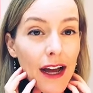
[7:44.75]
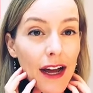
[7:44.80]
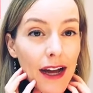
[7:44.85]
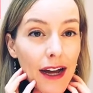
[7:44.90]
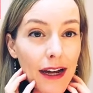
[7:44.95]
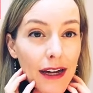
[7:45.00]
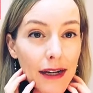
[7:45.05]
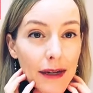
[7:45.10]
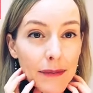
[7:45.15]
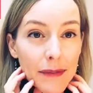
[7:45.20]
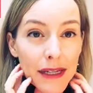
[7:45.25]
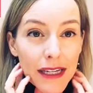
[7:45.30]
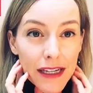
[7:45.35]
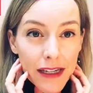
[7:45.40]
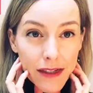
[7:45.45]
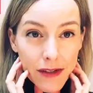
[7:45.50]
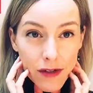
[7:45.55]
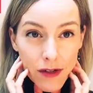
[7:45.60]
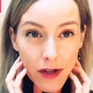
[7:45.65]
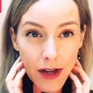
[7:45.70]

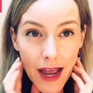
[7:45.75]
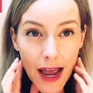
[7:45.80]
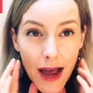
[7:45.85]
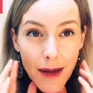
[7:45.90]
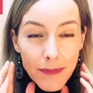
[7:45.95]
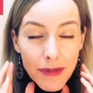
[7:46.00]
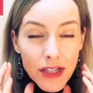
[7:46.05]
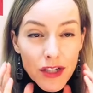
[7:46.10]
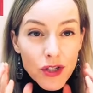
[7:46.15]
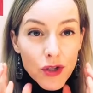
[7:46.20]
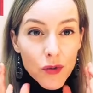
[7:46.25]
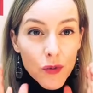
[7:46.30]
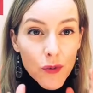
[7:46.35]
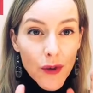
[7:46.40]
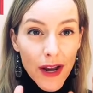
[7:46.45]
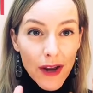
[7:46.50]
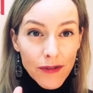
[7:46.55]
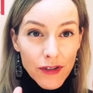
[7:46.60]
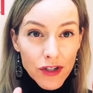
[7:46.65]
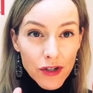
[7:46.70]
It happens
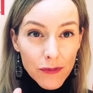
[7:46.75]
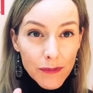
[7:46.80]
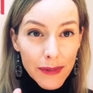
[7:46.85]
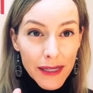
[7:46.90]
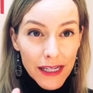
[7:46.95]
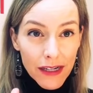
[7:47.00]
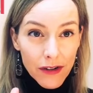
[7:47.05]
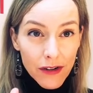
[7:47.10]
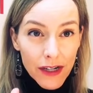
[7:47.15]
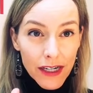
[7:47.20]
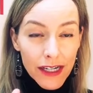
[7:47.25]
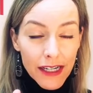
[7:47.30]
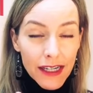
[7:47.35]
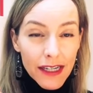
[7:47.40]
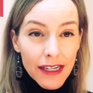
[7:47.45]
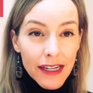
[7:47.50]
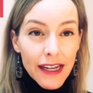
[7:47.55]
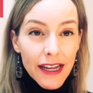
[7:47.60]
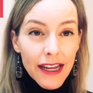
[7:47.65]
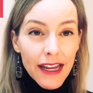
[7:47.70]
around your
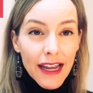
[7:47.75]
period,